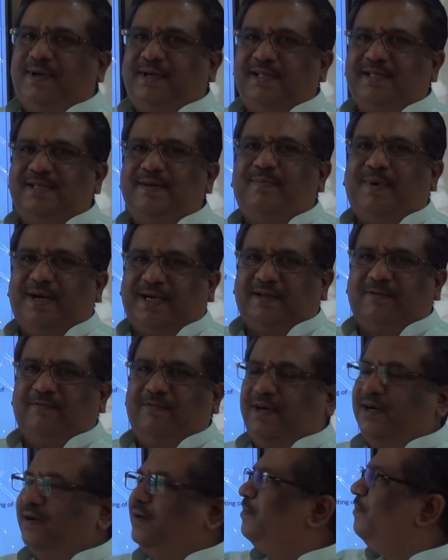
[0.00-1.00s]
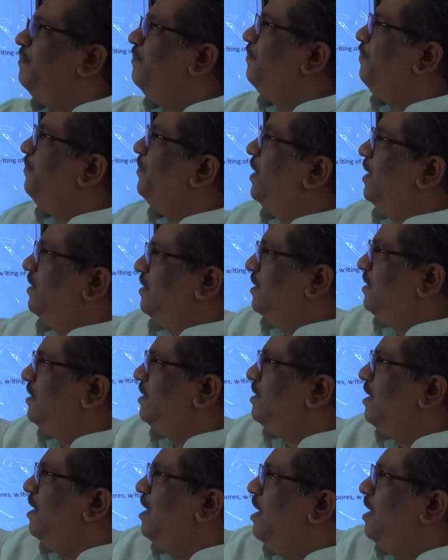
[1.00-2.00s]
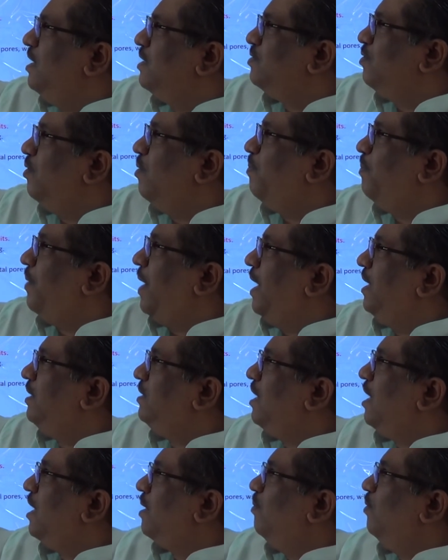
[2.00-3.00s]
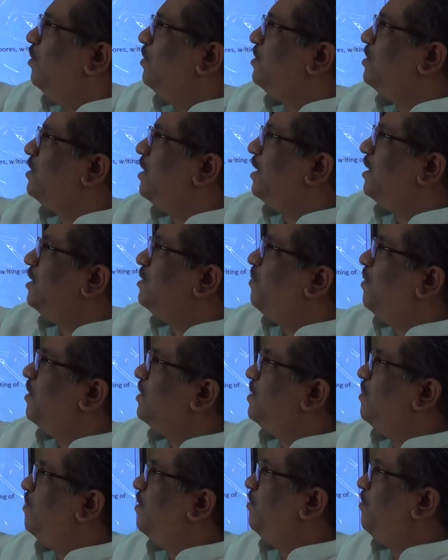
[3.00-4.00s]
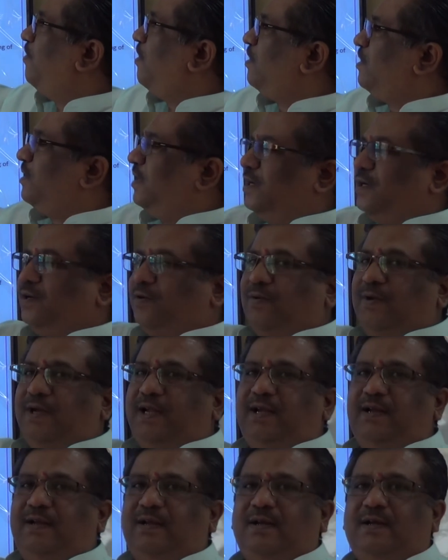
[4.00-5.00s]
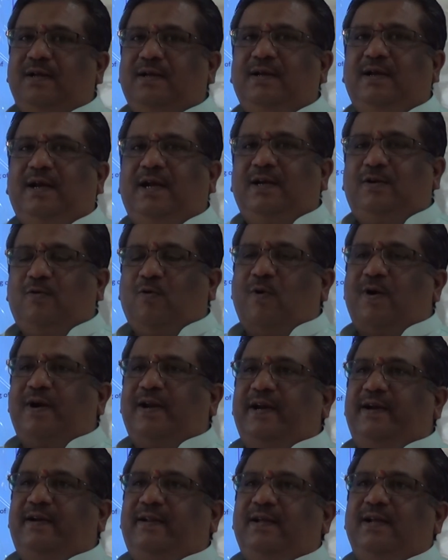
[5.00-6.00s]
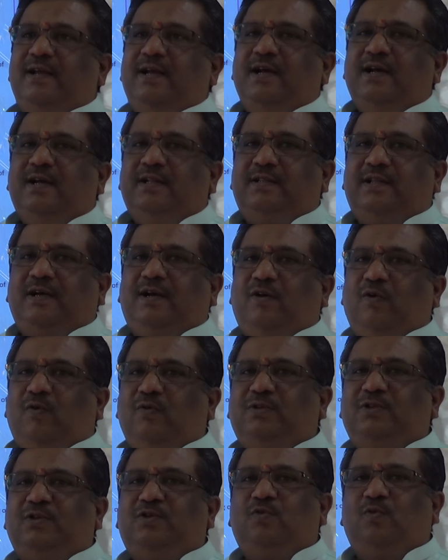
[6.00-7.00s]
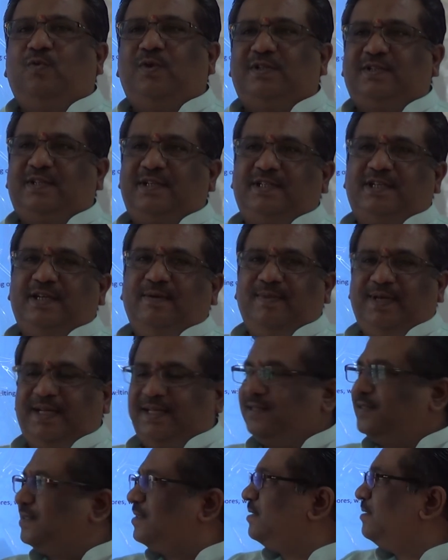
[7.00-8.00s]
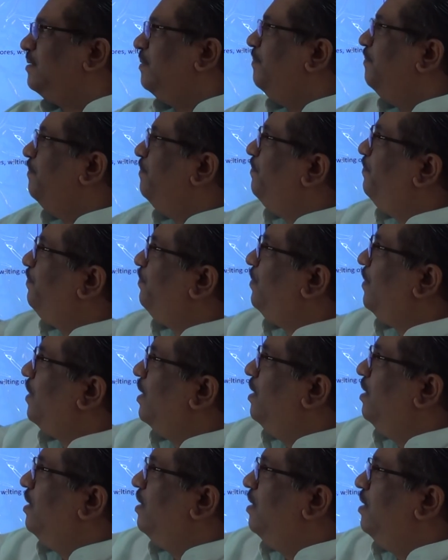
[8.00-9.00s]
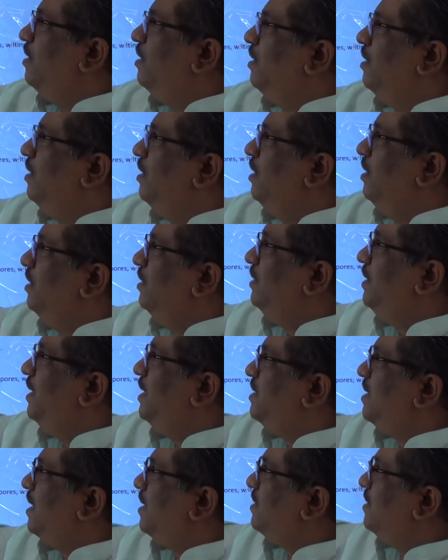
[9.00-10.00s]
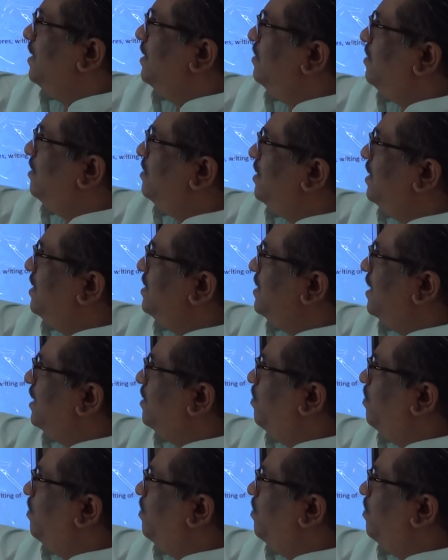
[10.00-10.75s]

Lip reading: is a better word, isn't it? So plant hormones are responsible for controlling and coordinating the growth towards the stimulus. These are synthesized at